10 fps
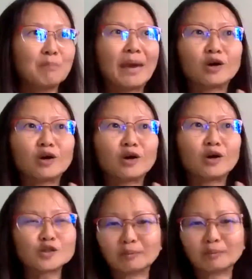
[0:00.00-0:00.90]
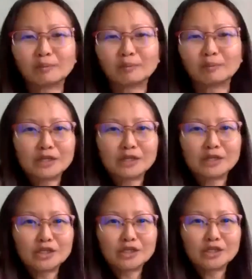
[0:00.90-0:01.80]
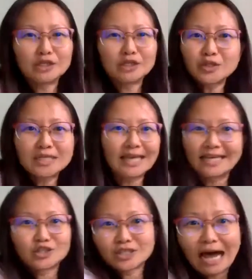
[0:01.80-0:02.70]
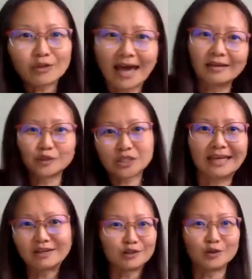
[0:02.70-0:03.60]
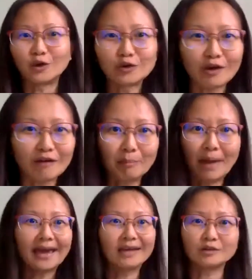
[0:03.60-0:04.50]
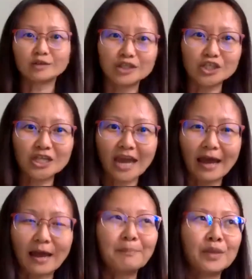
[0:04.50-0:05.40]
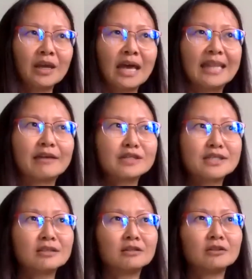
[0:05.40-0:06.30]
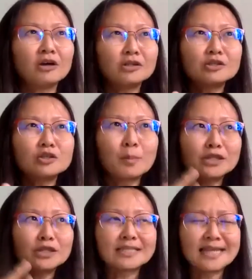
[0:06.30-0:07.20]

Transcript: mangoes from the tree that is just out there and you just pick it and then, you know, you have a bag and you just share.